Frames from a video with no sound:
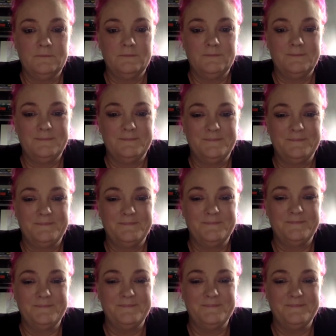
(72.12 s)

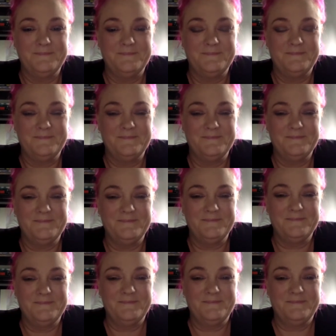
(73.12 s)

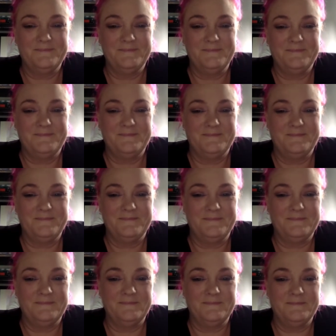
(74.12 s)

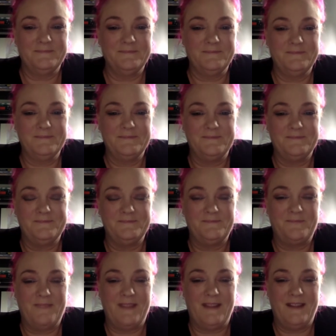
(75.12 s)

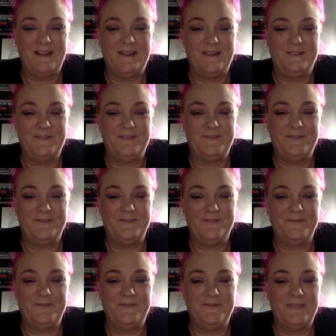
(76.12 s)

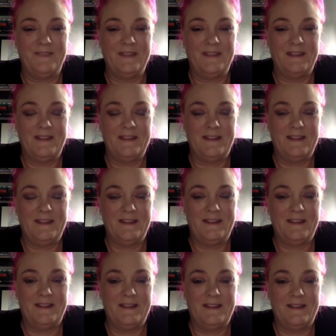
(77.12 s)

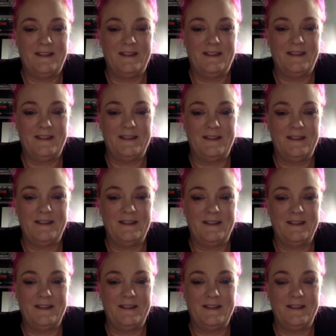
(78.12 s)

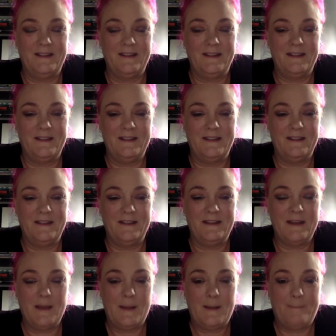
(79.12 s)
This person isn't speaking.